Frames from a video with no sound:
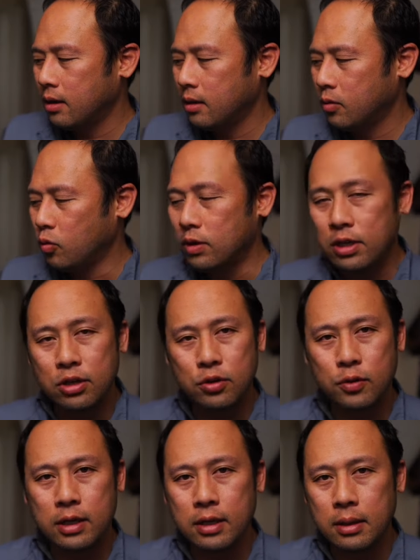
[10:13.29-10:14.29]
when you're
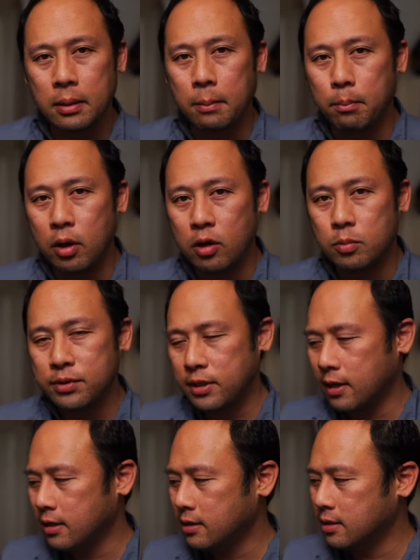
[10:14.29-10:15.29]
doing bulb
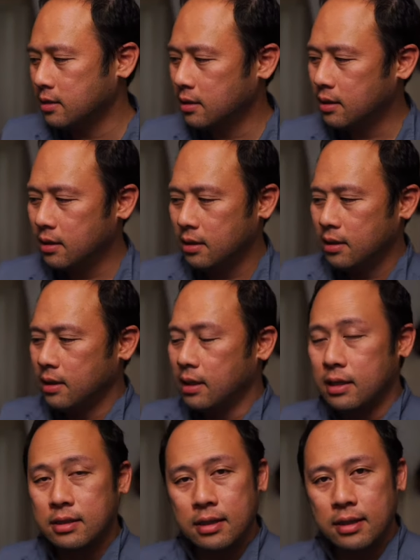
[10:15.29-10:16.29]
shots,
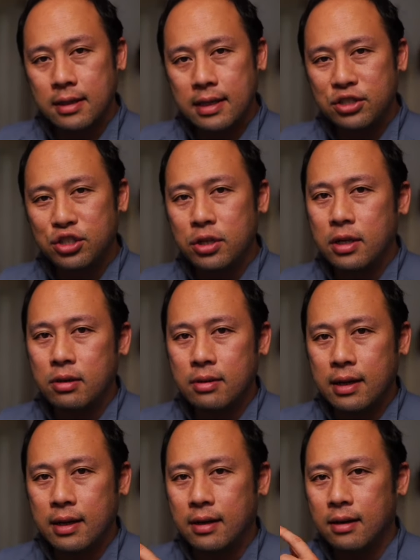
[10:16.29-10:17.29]
it's gonna let you know
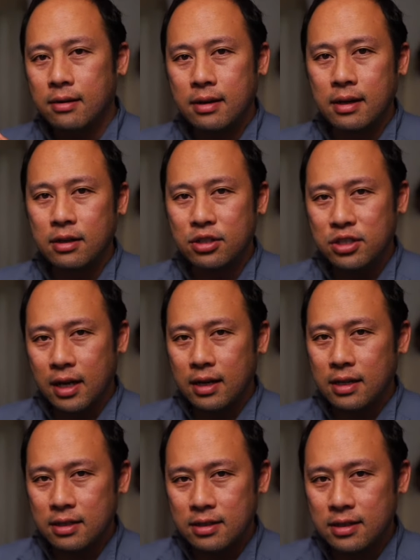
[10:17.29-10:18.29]
that, okay, your shot
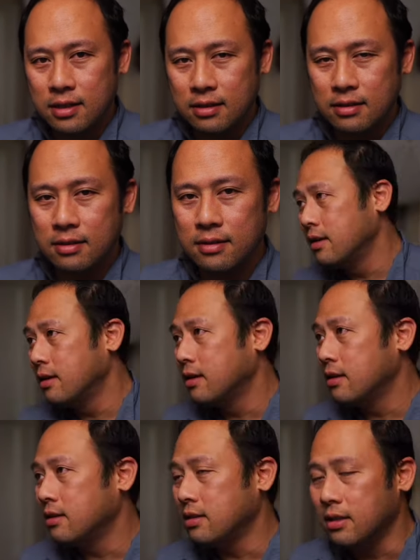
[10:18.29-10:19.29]
is still.
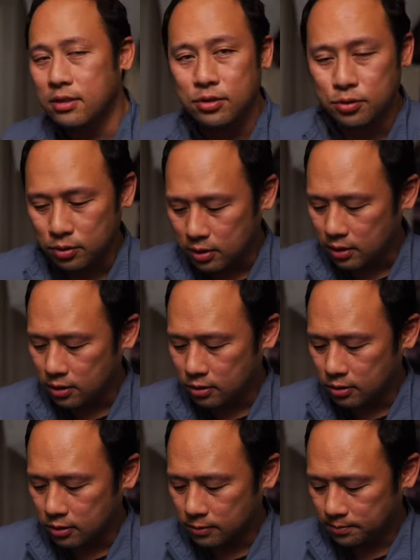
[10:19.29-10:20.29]
Just really
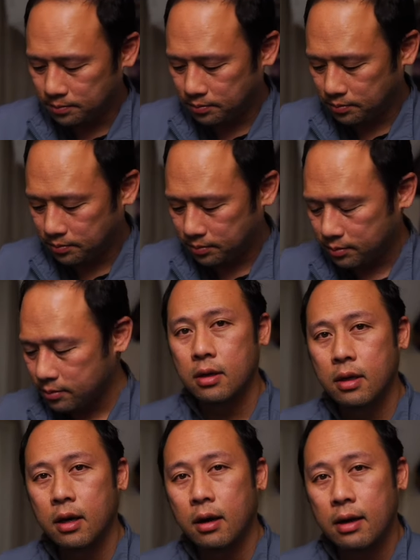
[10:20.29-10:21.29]
cool.
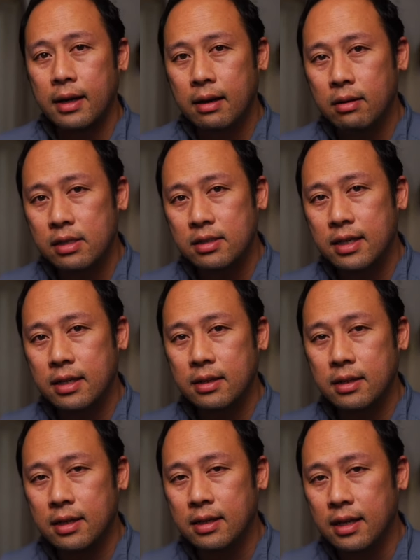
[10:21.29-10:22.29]
All right, now let's take a
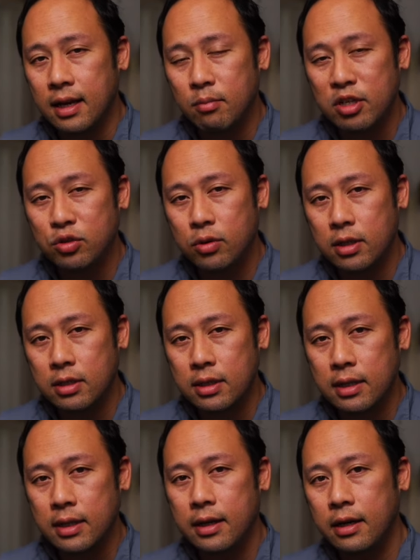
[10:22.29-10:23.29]
look at the image
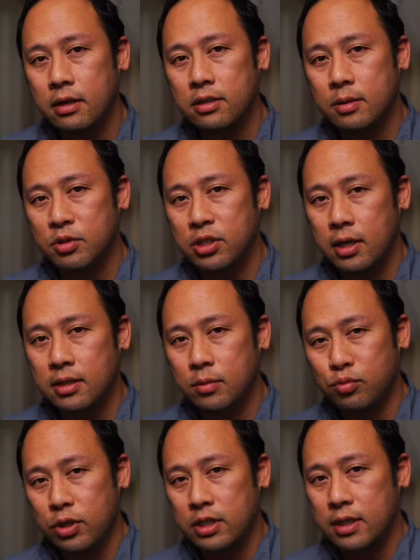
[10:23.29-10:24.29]
quality. Here are some shots and
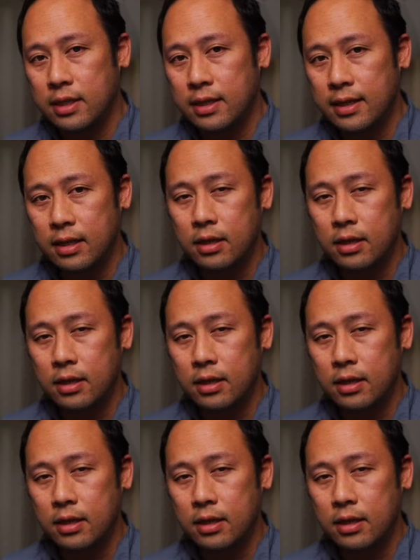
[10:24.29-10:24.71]
prints I did.